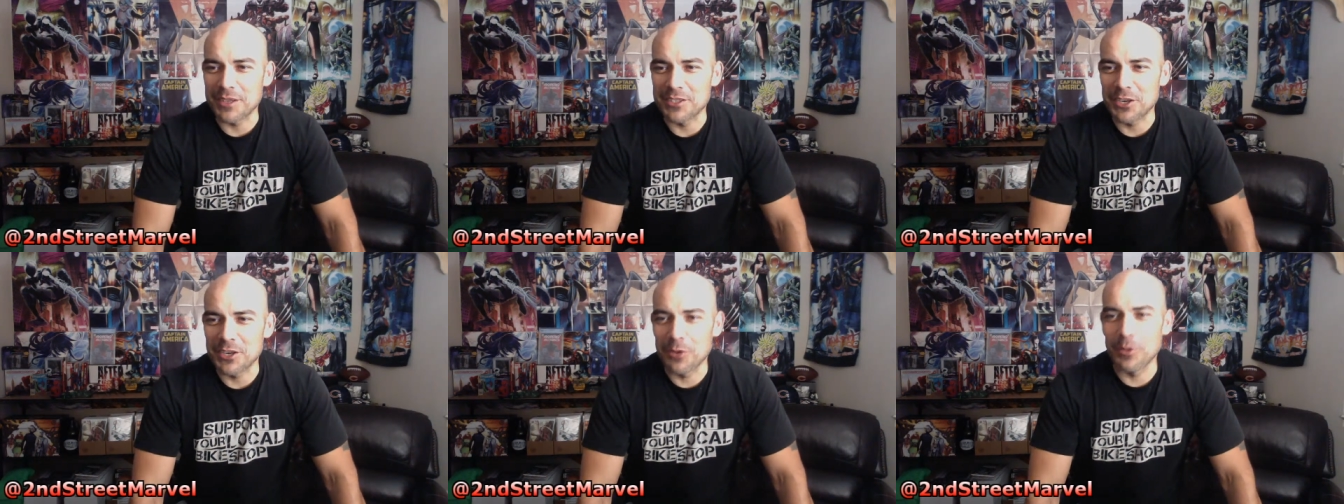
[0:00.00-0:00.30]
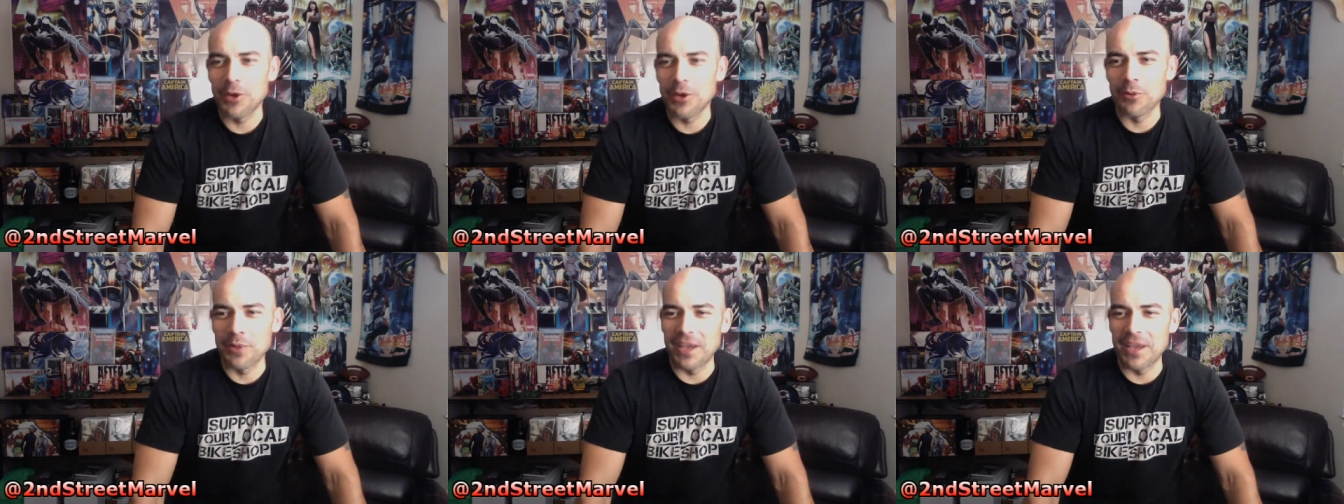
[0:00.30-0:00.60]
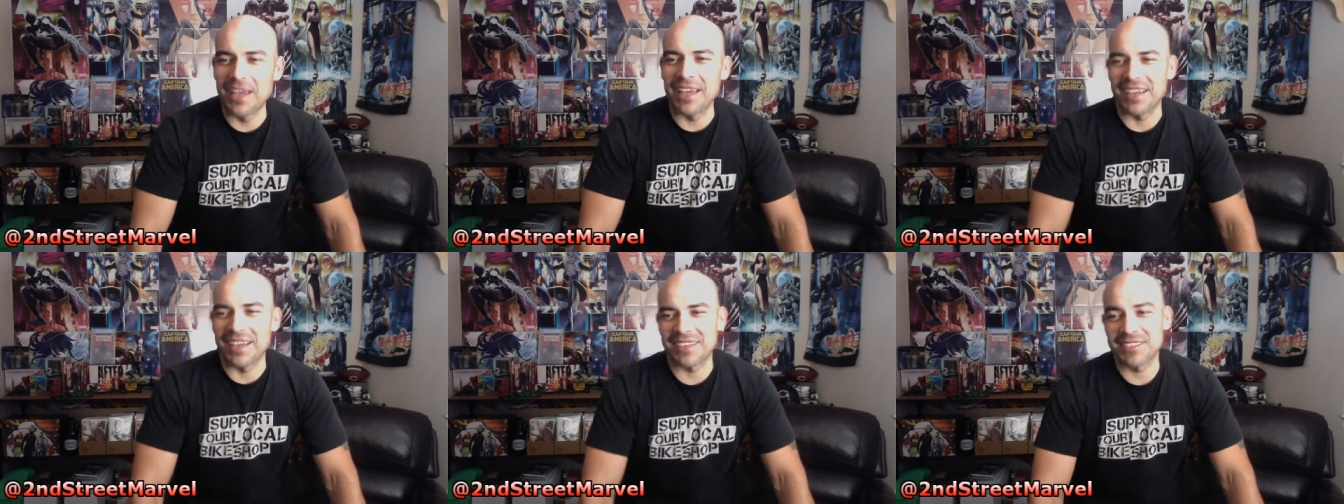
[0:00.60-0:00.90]
Jeremy or
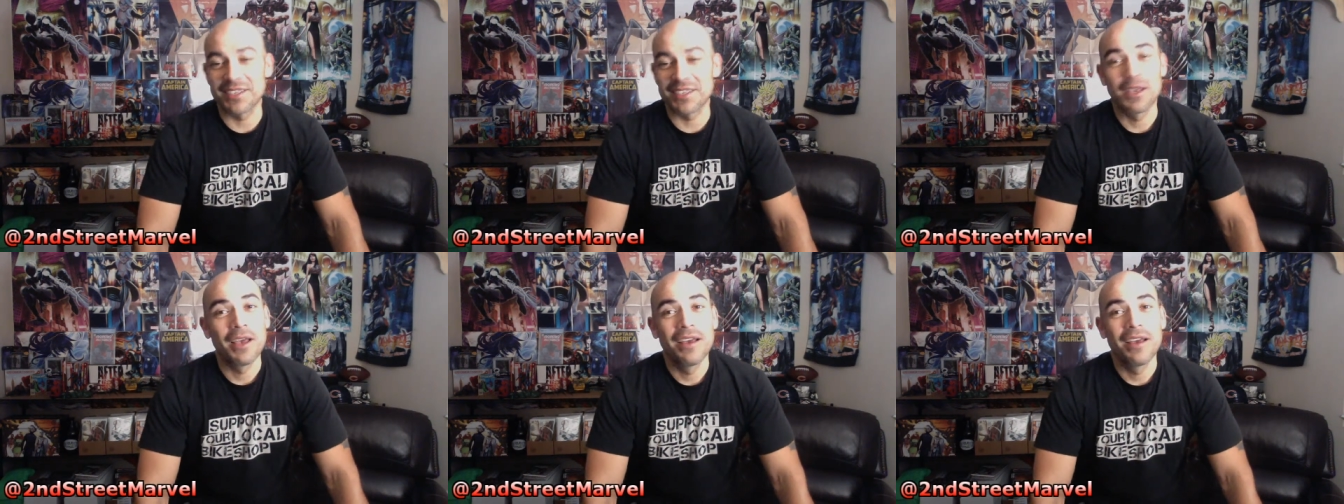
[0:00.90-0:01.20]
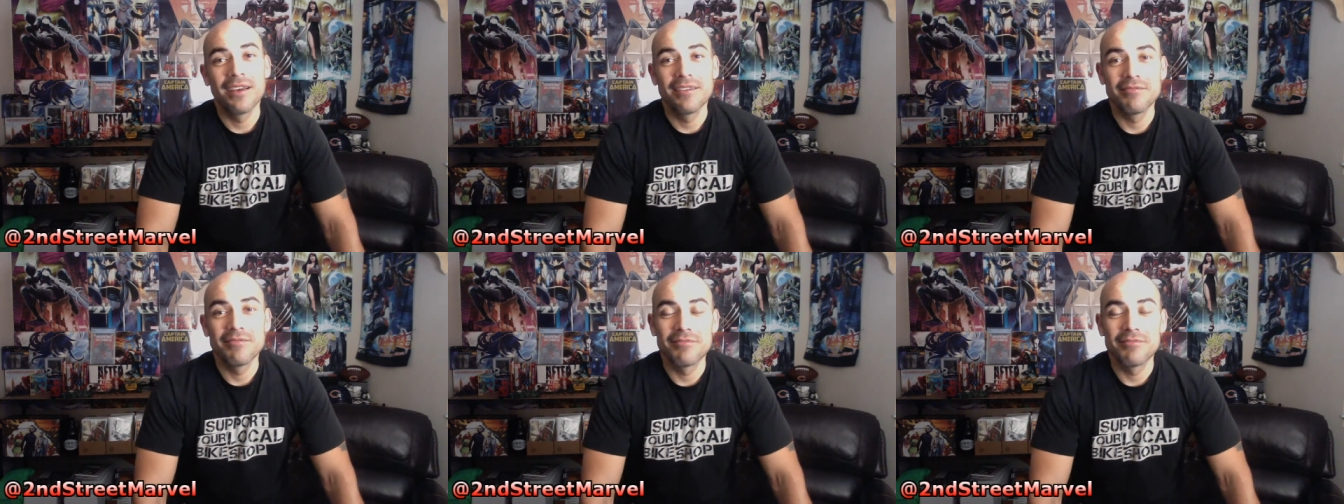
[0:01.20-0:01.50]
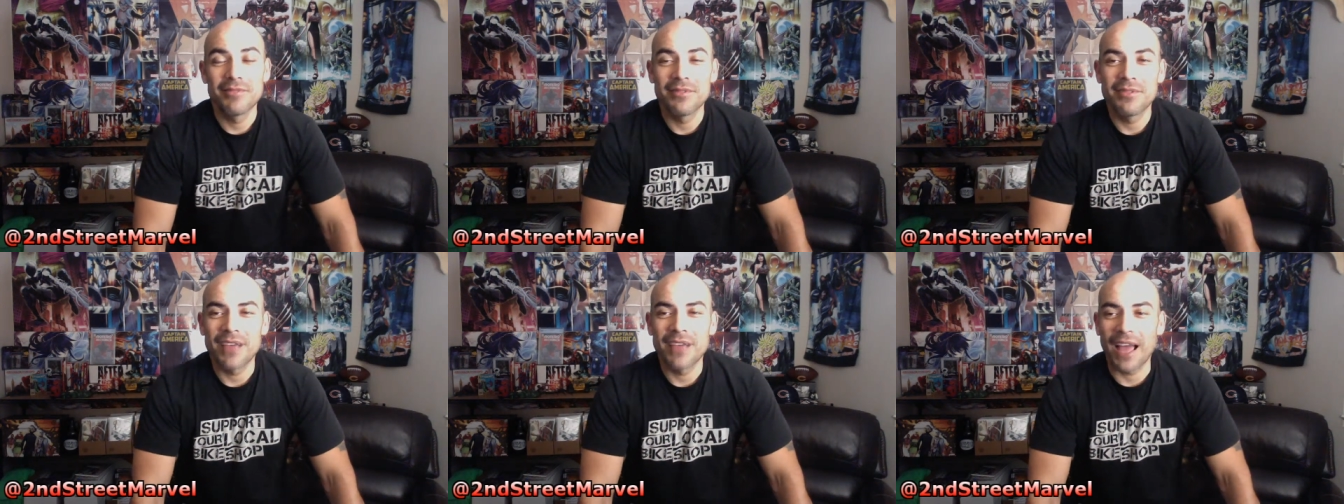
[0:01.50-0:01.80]
Max?
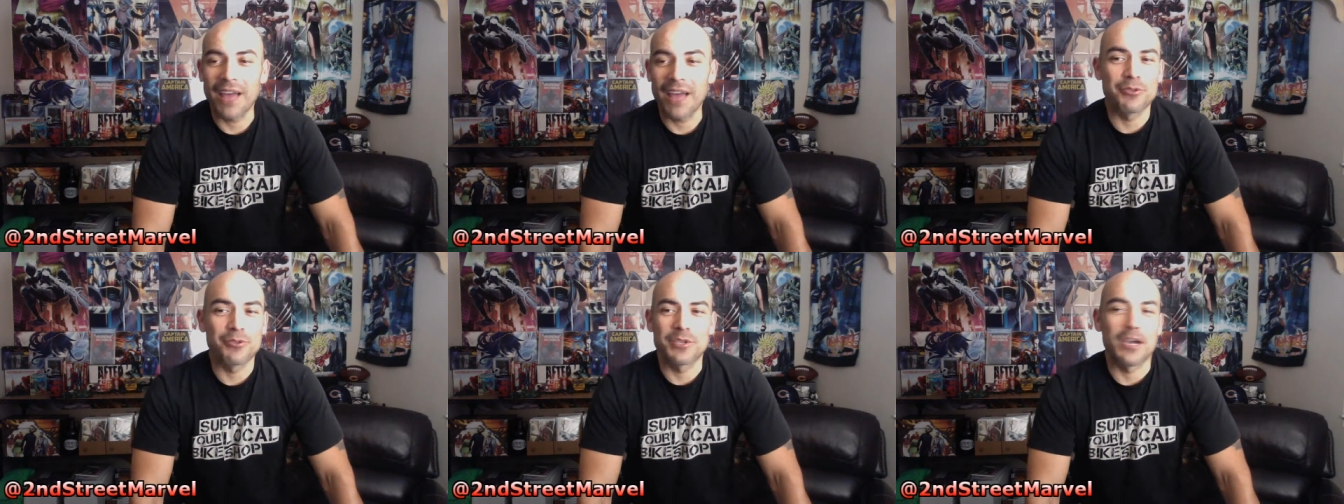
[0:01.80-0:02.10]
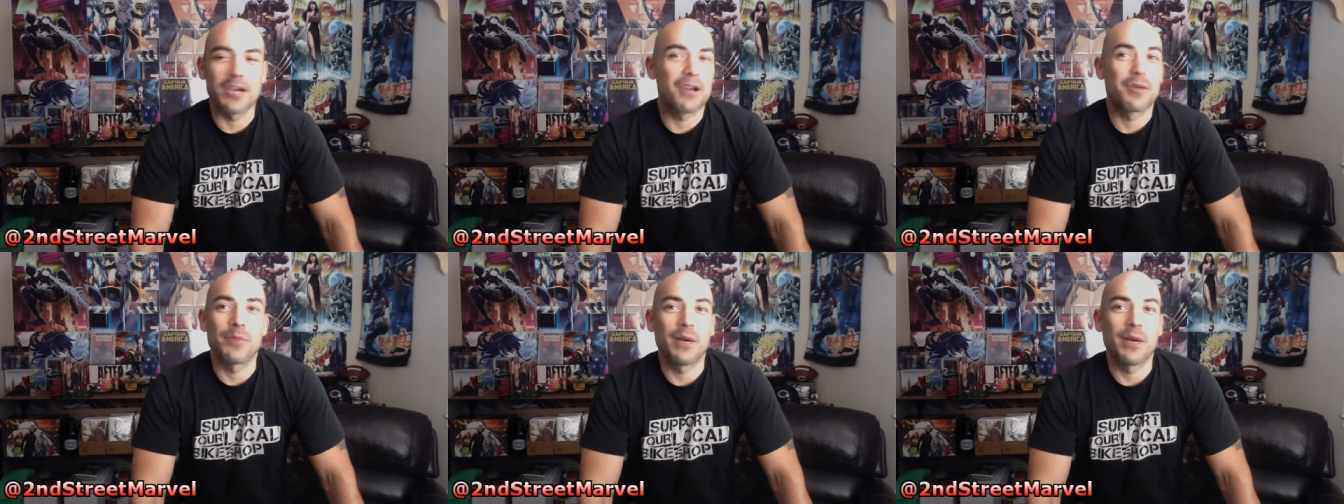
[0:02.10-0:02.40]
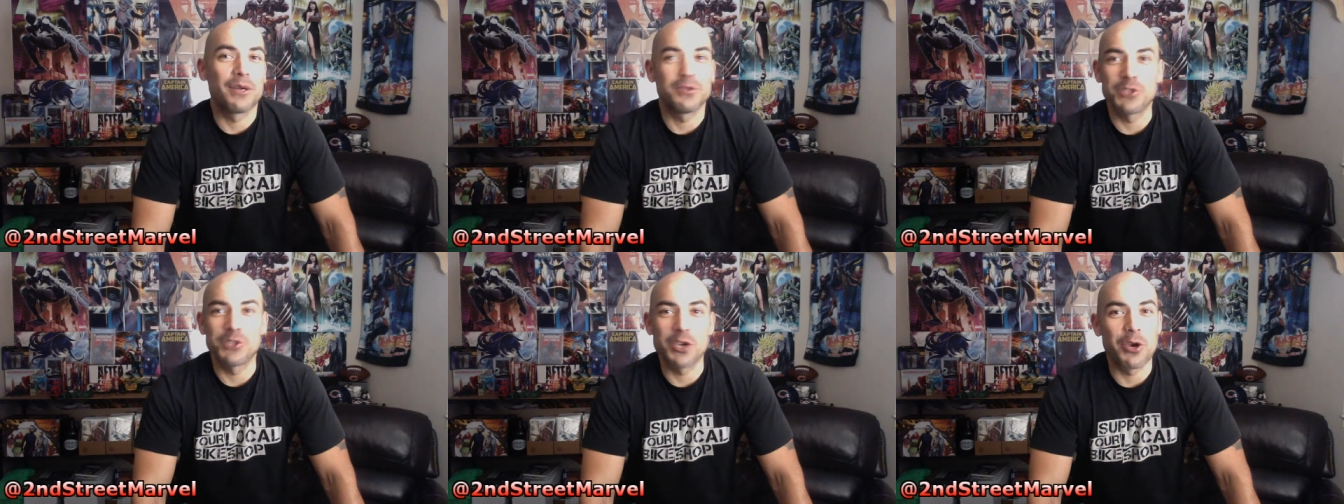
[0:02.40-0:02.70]
I don't talk
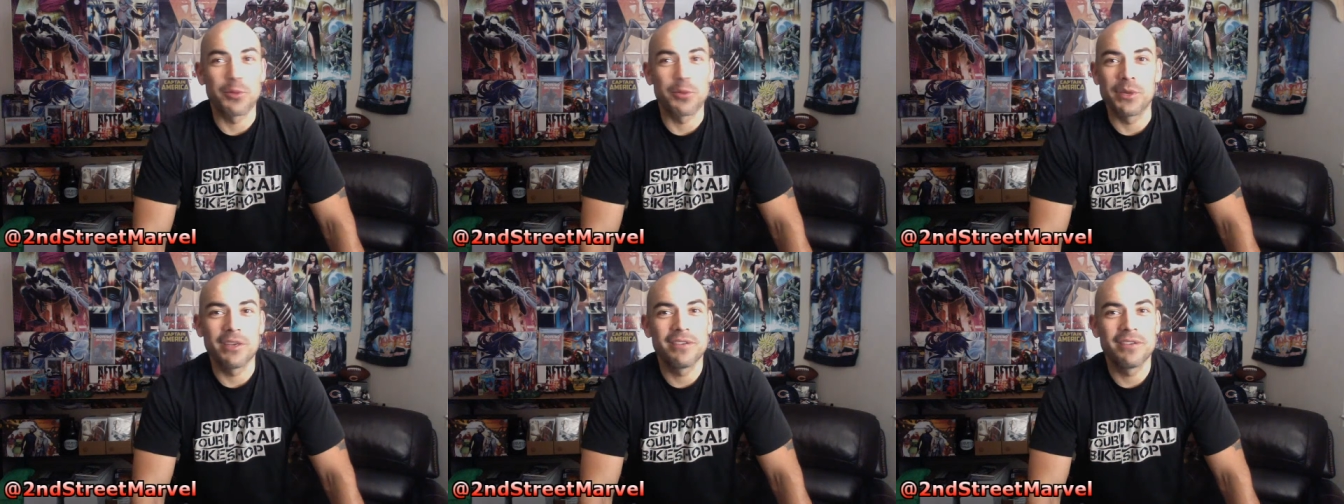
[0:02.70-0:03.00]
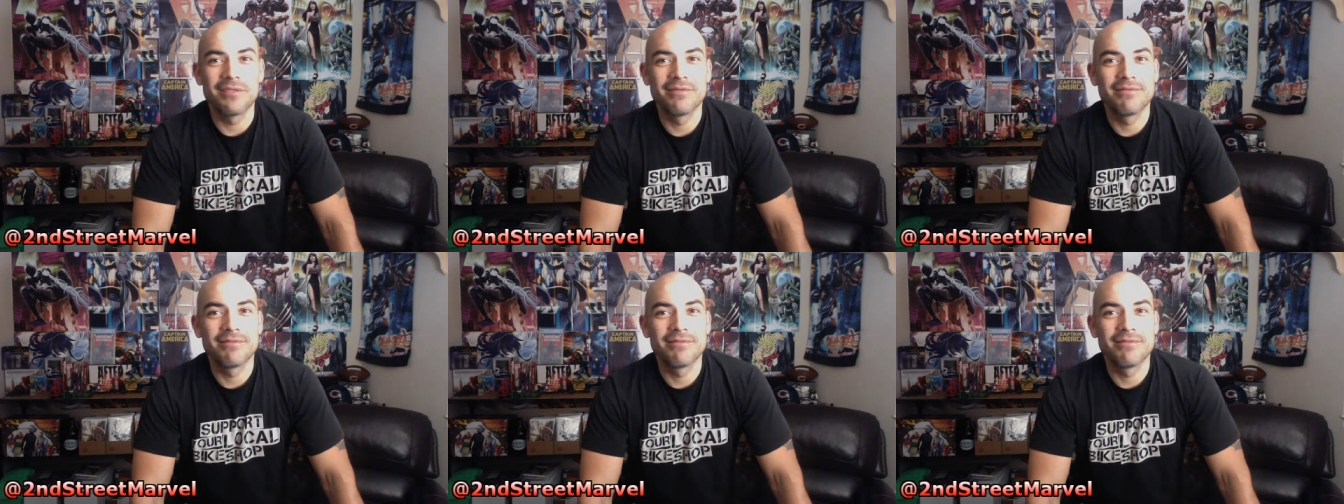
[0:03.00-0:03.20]
about Jeremy.